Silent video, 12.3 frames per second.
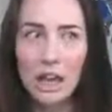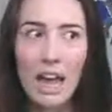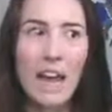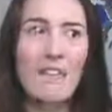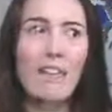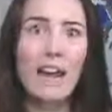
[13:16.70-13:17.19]

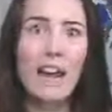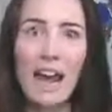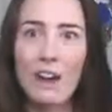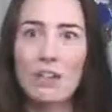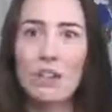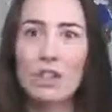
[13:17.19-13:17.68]
And then
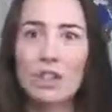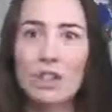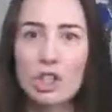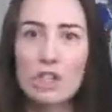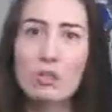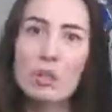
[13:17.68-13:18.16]
have her
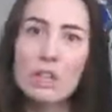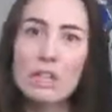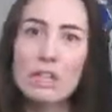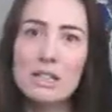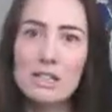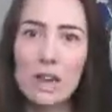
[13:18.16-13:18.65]
share really
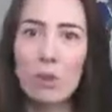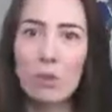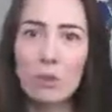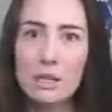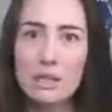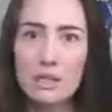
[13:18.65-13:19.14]
sound
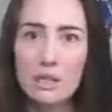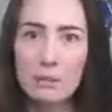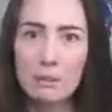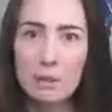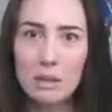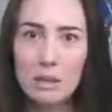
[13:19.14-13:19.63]

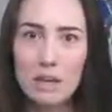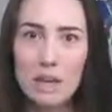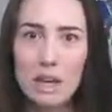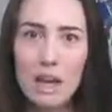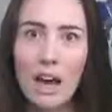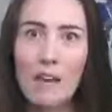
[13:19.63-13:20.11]
wisdom,
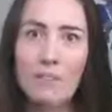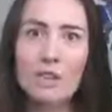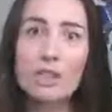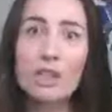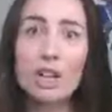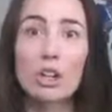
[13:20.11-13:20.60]
have
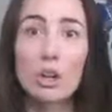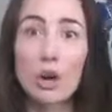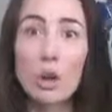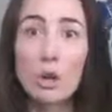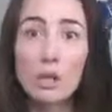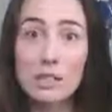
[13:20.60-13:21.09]
her share her
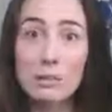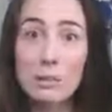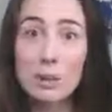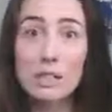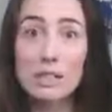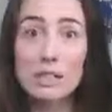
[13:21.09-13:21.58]
own
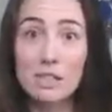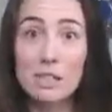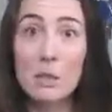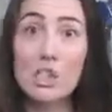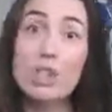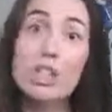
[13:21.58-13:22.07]
experiences of
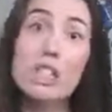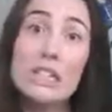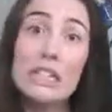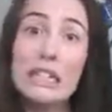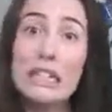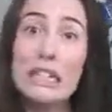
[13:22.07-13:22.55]
what she
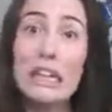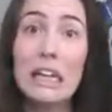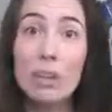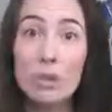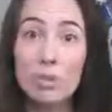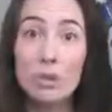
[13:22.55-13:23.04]
did to
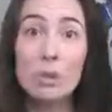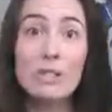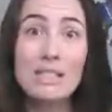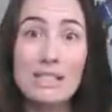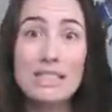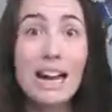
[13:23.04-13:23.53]
get through
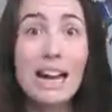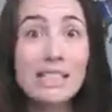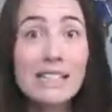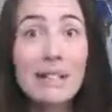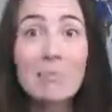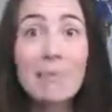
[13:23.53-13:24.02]
those exact
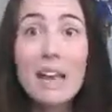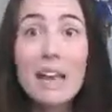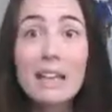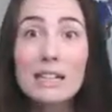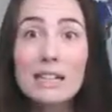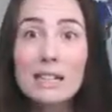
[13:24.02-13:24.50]
same
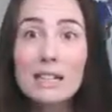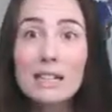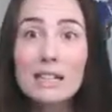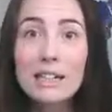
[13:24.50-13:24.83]
things.